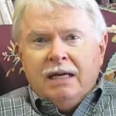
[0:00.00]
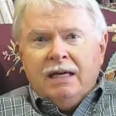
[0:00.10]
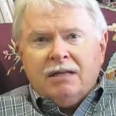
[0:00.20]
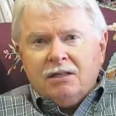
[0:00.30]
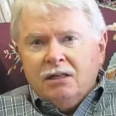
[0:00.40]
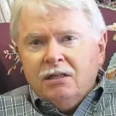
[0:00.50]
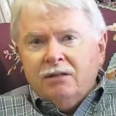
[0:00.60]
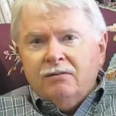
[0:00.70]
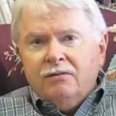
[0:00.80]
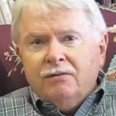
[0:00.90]
excellent
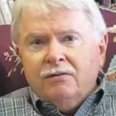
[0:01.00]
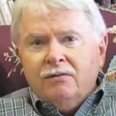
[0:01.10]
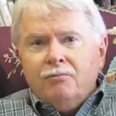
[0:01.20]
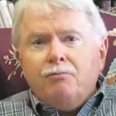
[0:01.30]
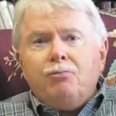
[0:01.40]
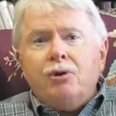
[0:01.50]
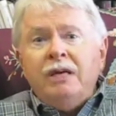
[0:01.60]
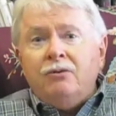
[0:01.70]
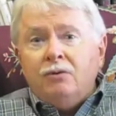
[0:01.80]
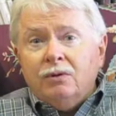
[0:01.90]

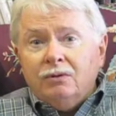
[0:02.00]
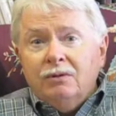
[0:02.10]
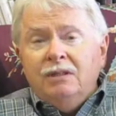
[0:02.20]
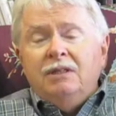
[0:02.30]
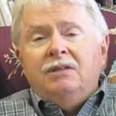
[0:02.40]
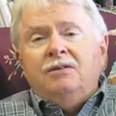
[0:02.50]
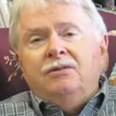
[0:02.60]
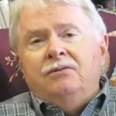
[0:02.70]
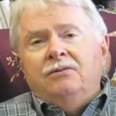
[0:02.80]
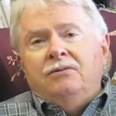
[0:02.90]
prequel
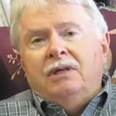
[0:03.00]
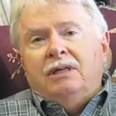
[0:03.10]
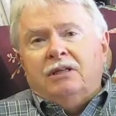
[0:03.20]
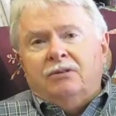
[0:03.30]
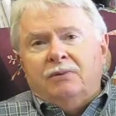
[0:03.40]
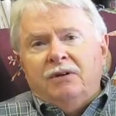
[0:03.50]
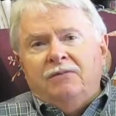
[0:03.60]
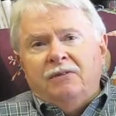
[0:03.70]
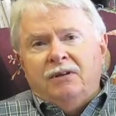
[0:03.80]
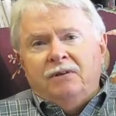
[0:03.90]
to Huckleberry
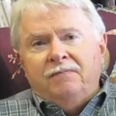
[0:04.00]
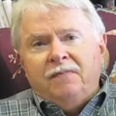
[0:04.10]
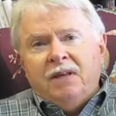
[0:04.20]
Finn.